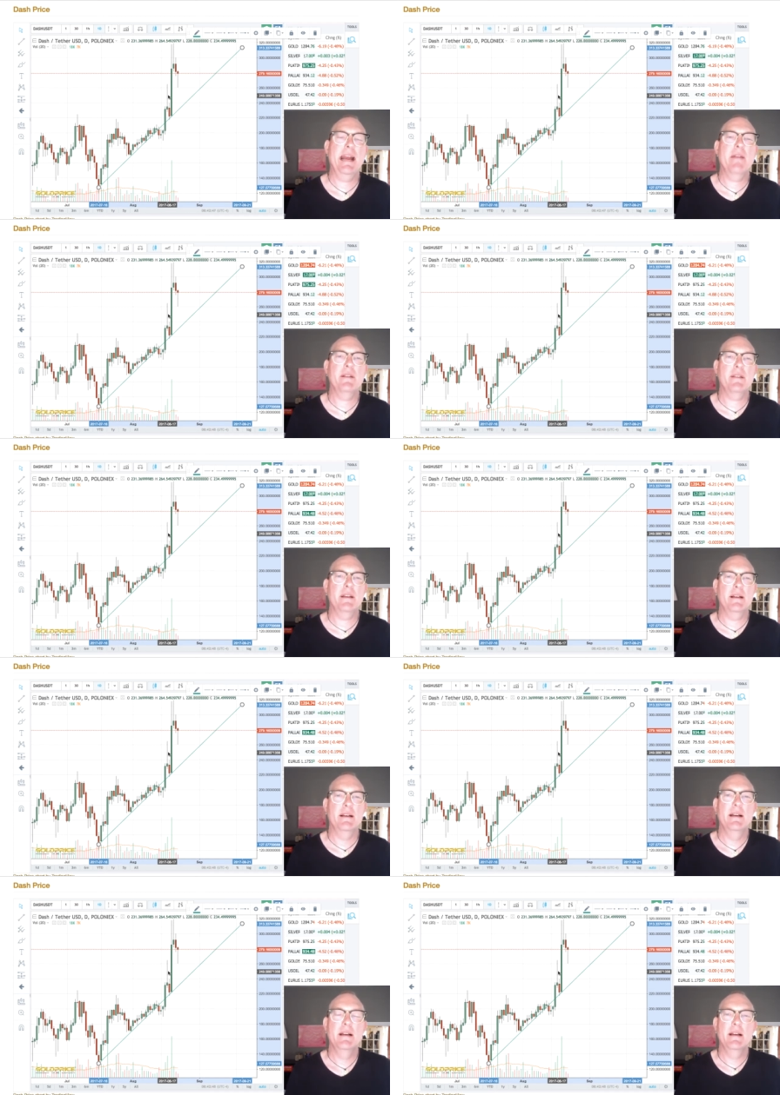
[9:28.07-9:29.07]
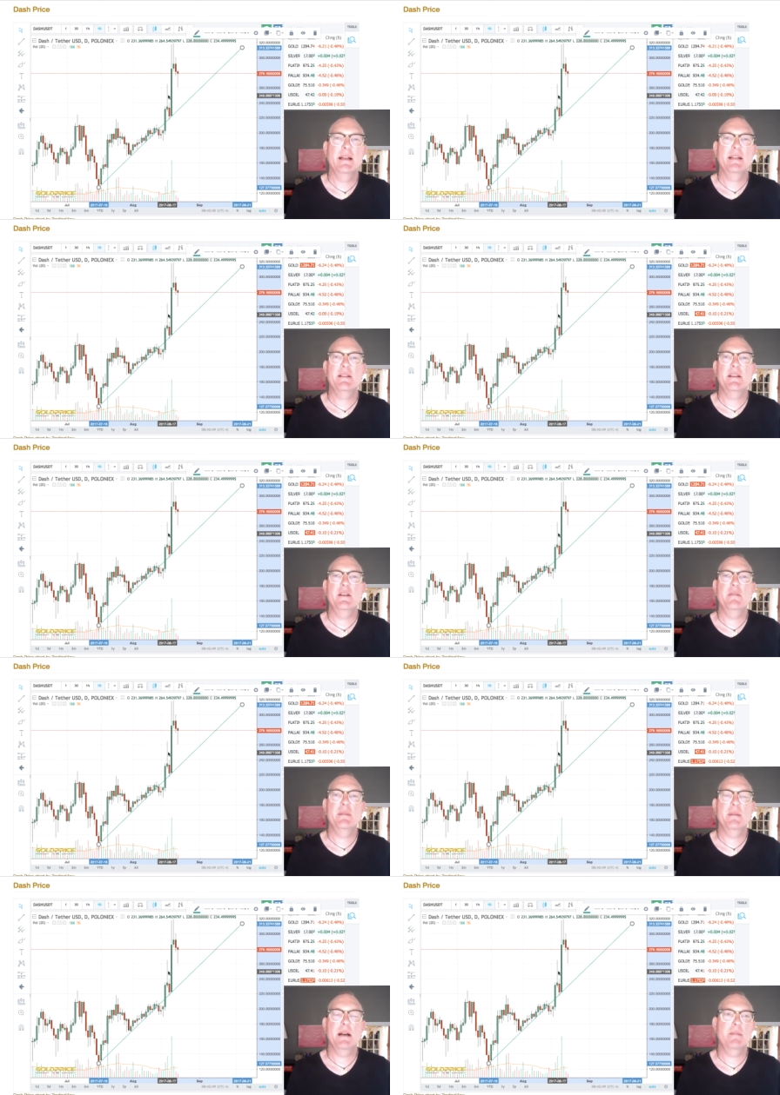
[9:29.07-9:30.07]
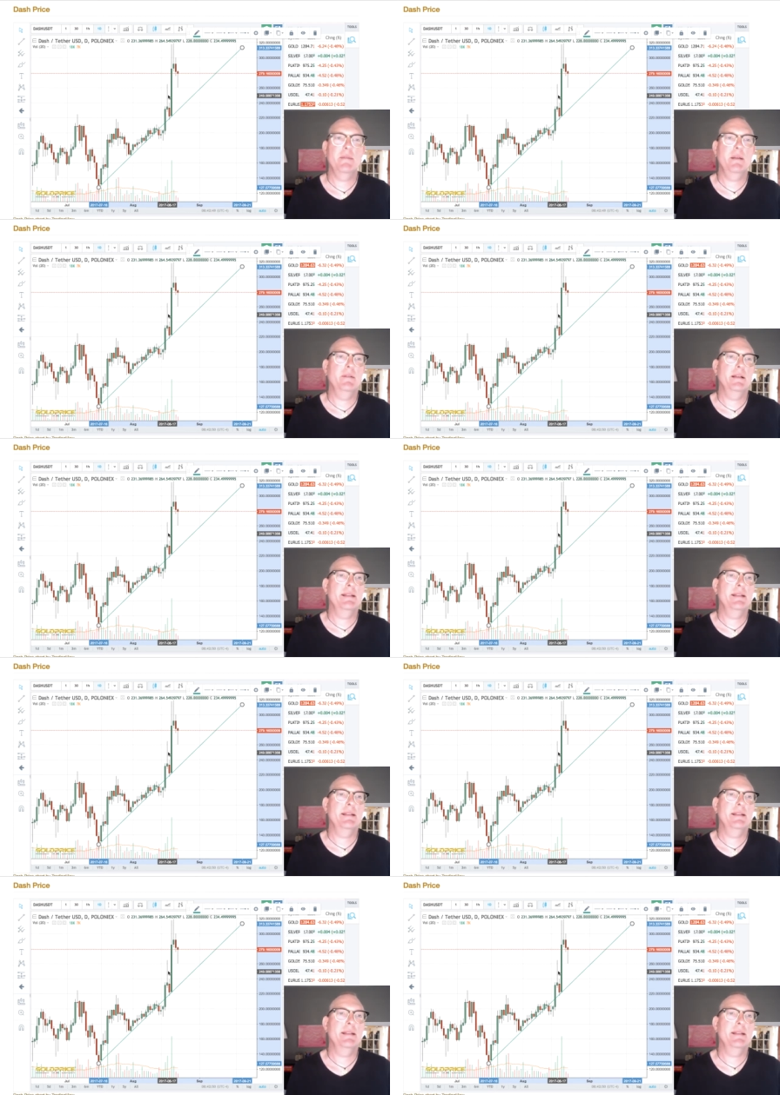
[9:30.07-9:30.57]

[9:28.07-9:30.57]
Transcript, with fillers: Everything. It's the human mind, people.